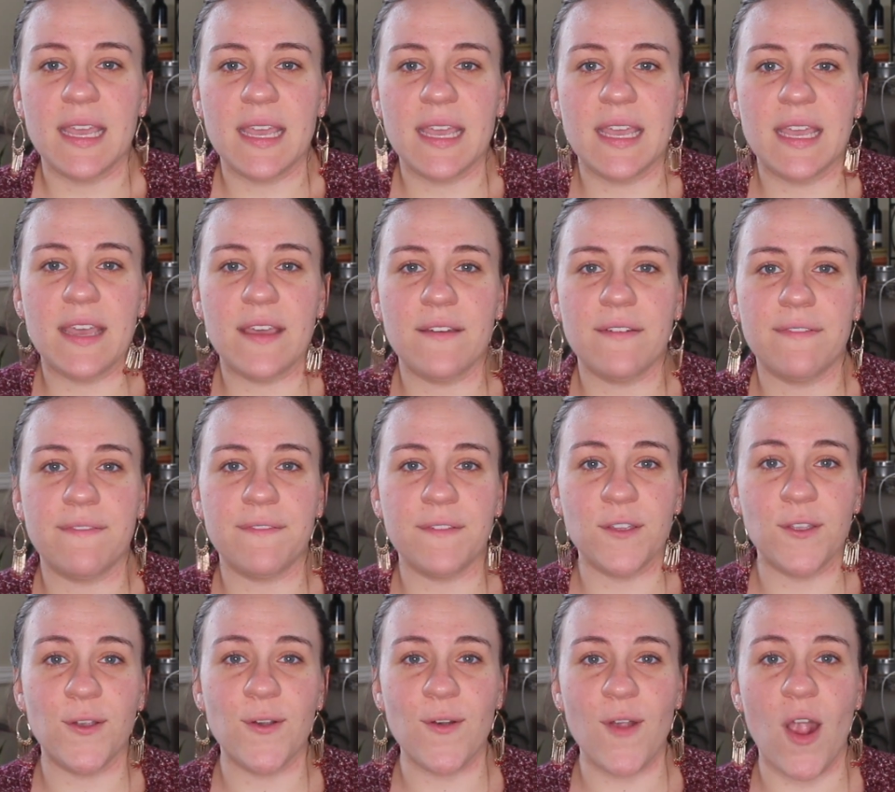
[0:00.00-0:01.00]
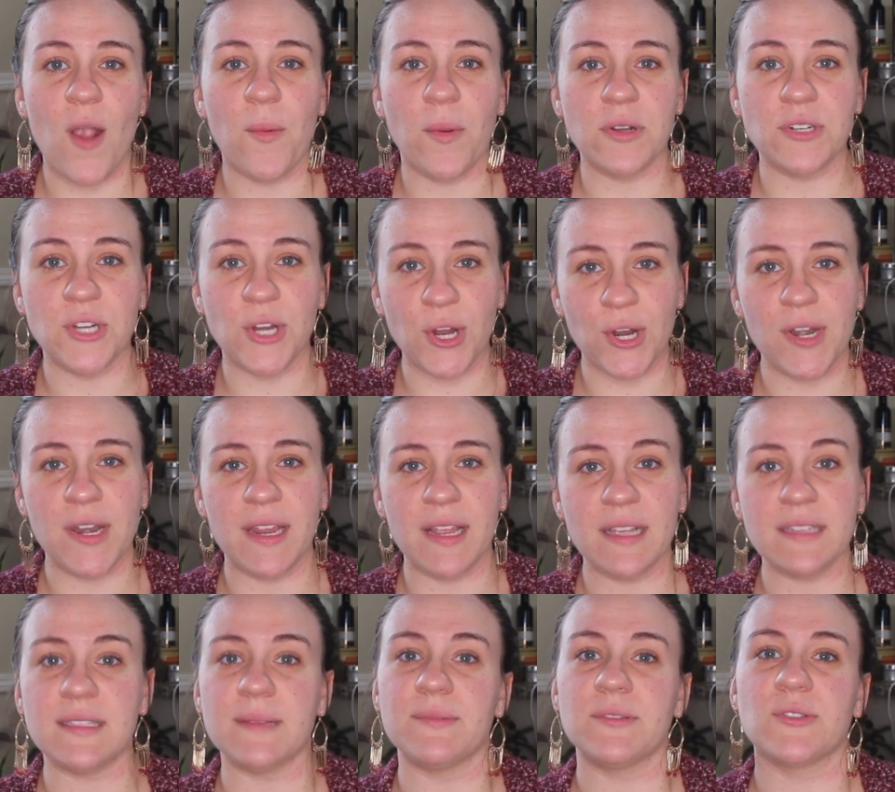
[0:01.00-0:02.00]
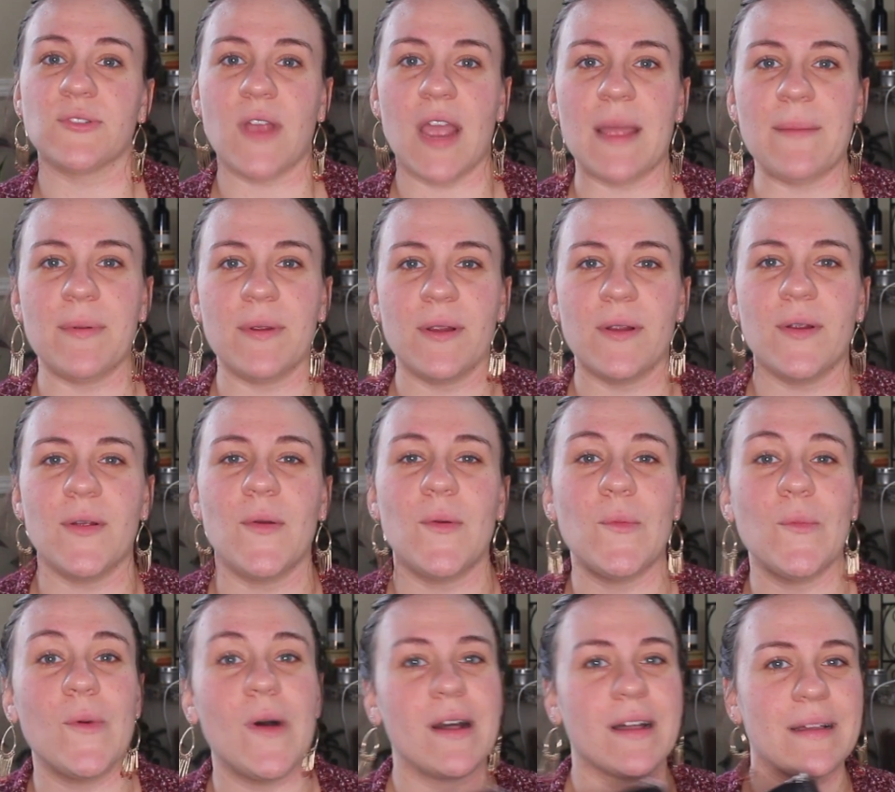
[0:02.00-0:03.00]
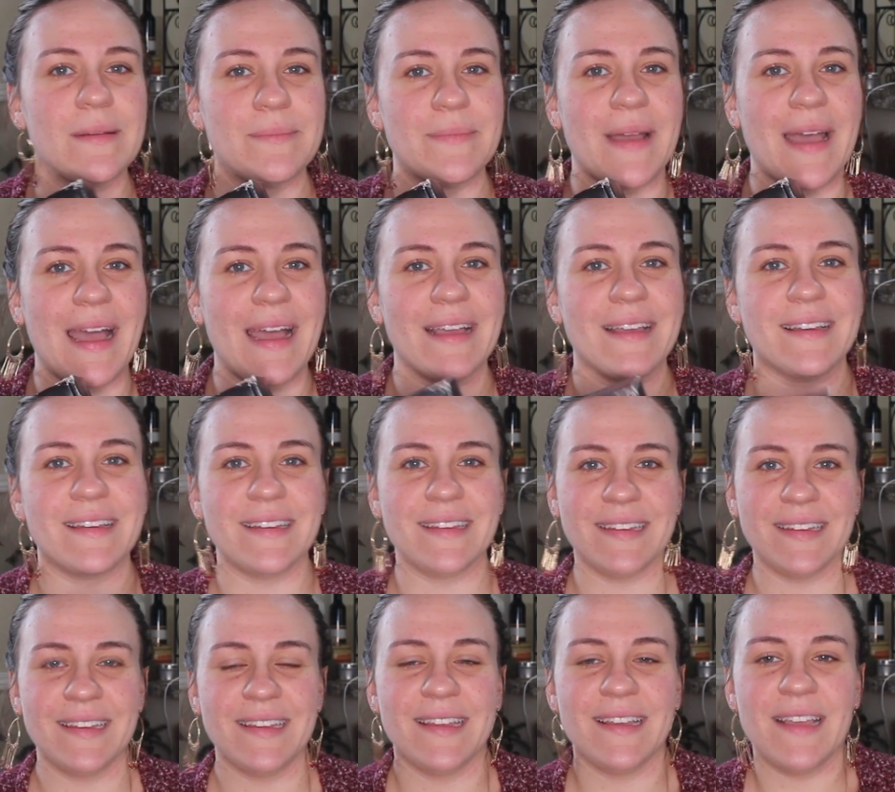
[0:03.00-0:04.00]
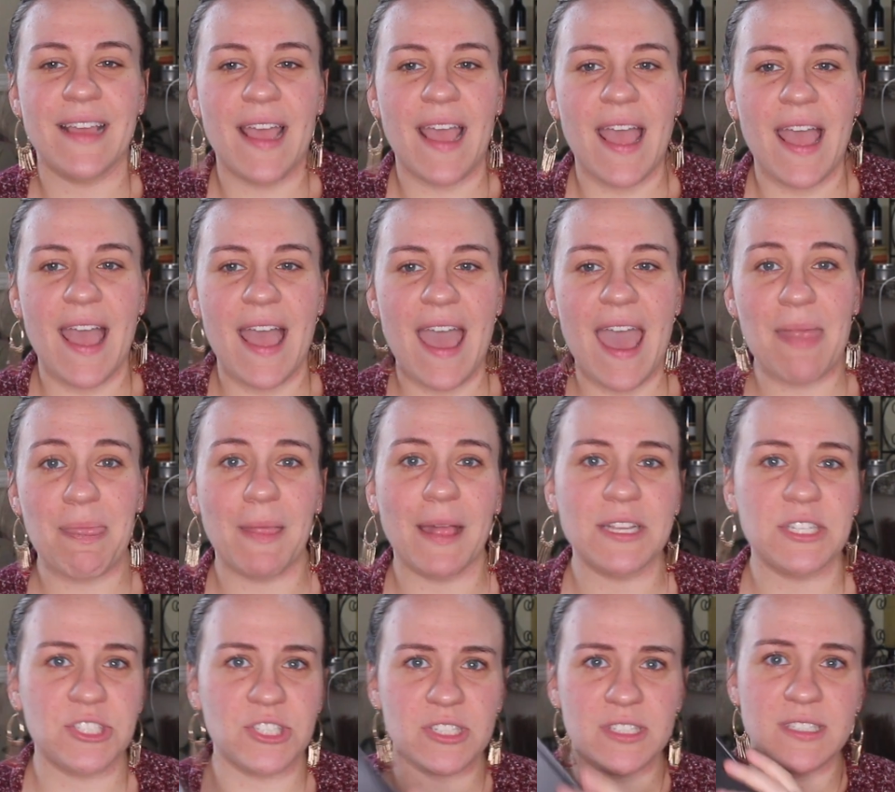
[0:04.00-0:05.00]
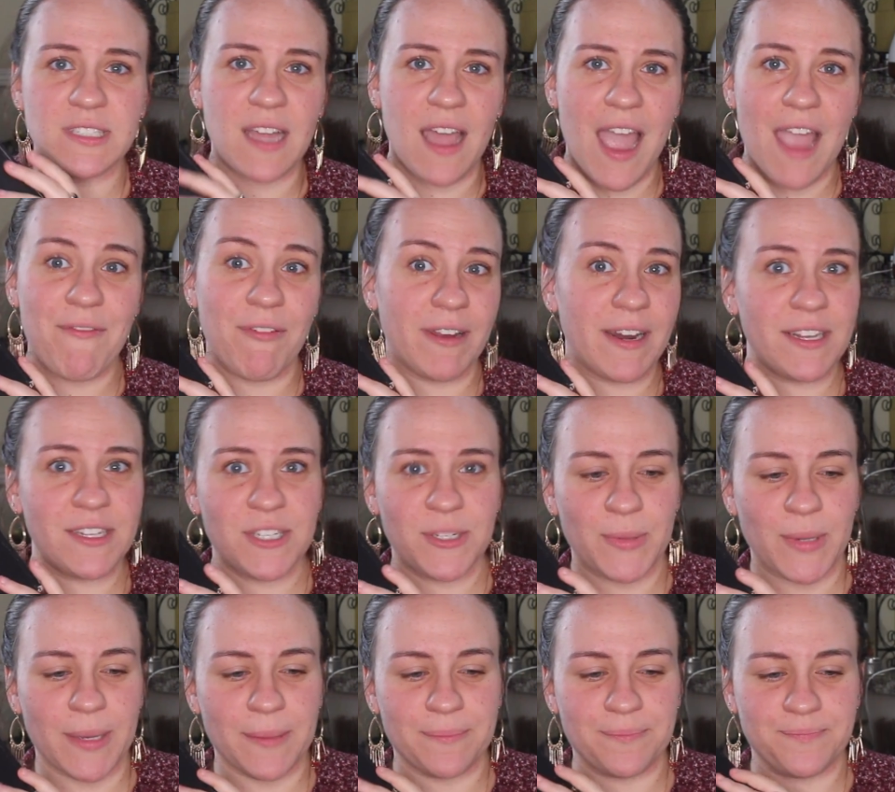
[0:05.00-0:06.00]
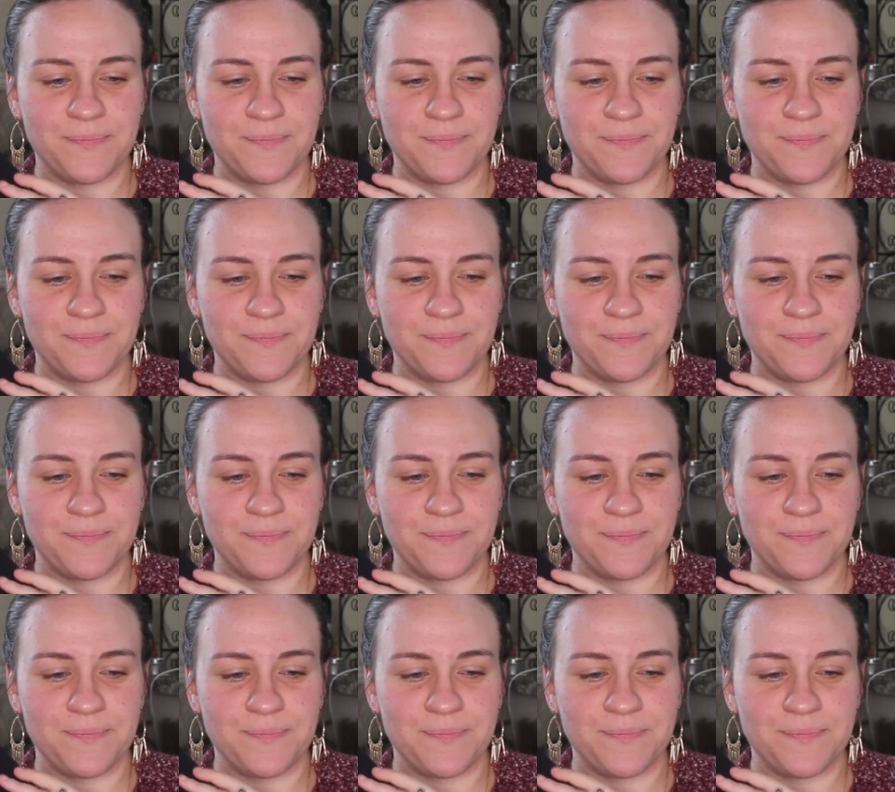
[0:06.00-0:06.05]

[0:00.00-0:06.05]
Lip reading: If you're a returning subscriber, welcome back. And let's just dive right into it.